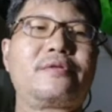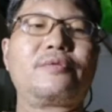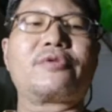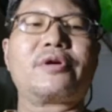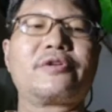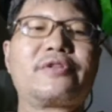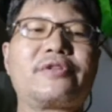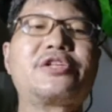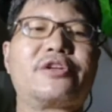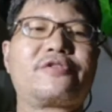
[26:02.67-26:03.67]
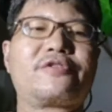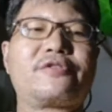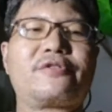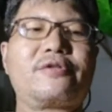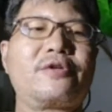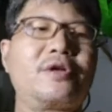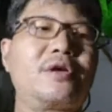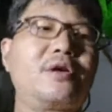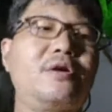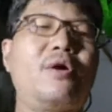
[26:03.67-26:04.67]
those are the stages
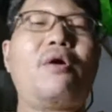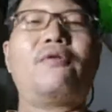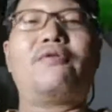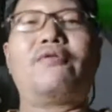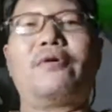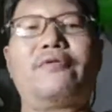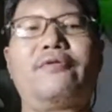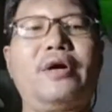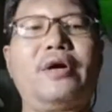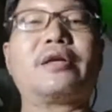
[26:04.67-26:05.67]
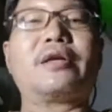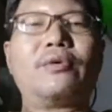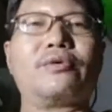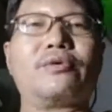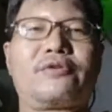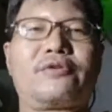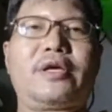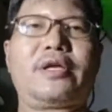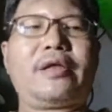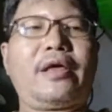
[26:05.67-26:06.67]
of and the
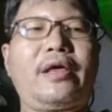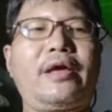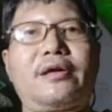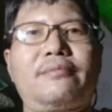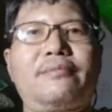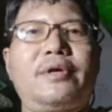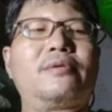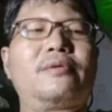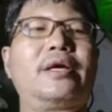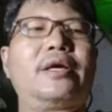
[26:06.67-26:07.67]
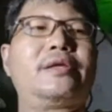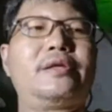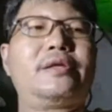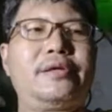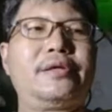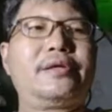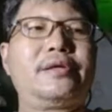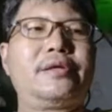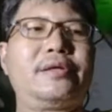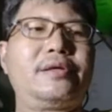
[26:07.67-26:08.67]
roles in creating a Bikol blade.
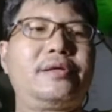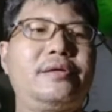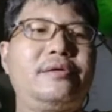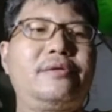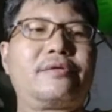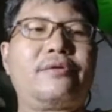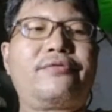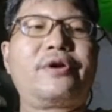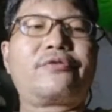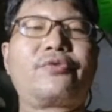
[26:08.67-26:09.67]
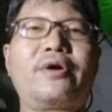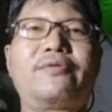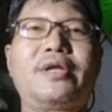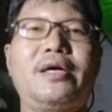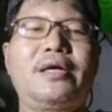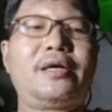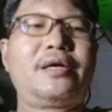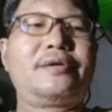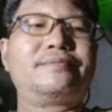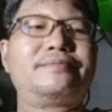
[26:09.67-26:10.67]
So first we have
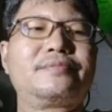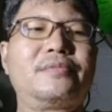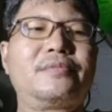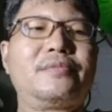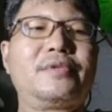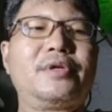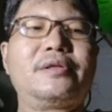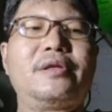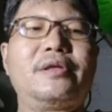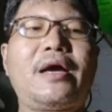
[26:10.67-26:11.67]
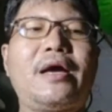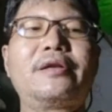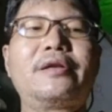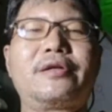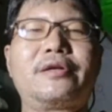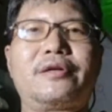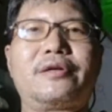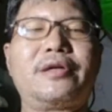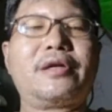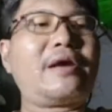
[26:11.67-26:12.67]
the
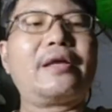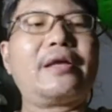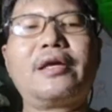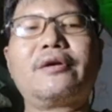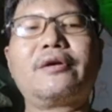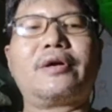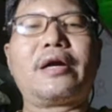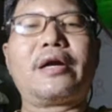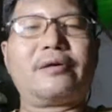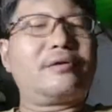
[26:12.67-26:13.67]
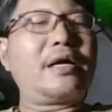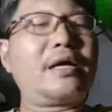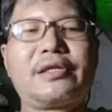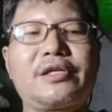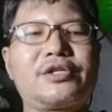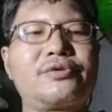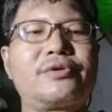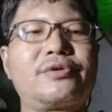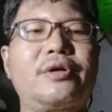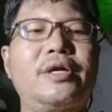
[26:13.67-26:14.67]
designing or
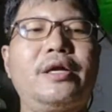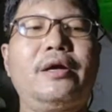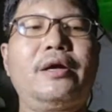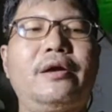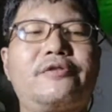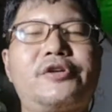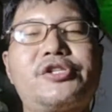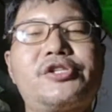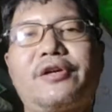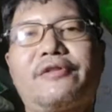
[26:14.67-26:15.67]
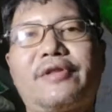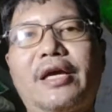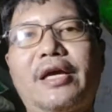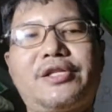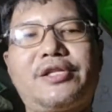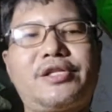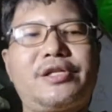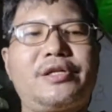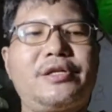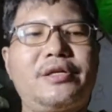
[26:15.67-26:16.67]
architecture or researching
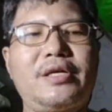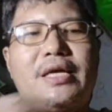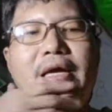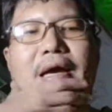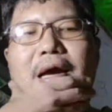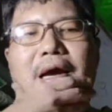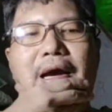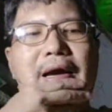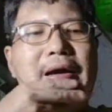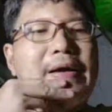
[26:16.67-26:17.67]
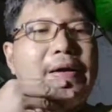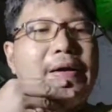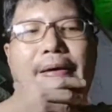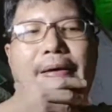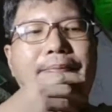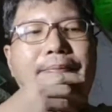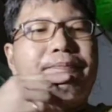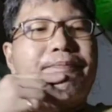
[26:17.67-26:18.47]
stage. Um,